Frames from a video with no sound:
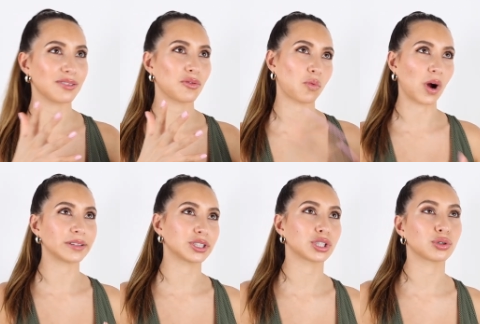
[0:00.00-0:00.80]

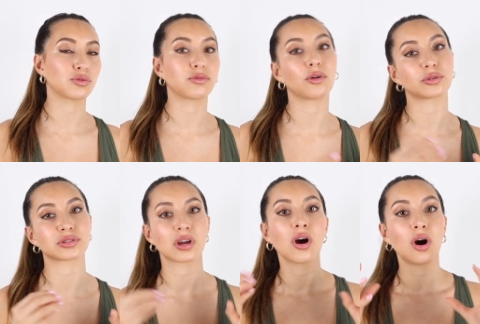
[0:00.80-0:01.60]
want to
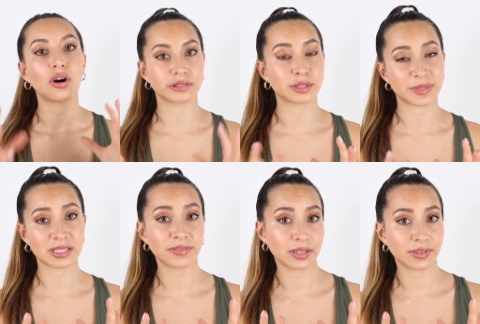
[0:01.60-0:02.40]
focus on
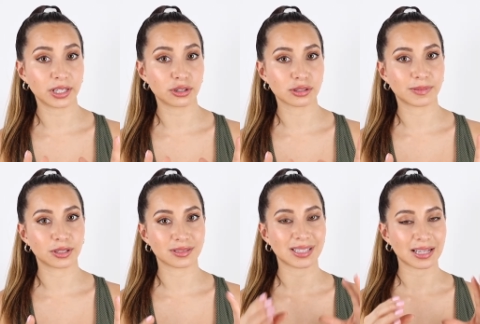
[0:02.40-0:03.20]
specific videos
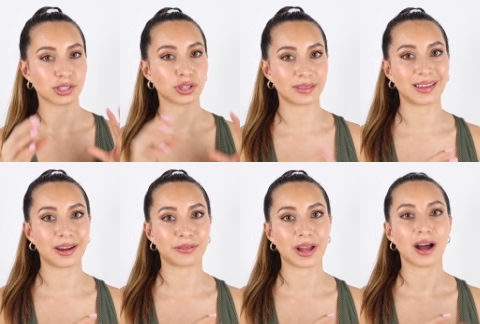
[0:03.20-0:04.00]
because that's the
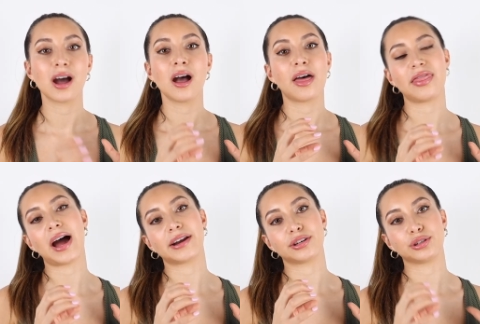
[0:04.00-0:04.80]
area that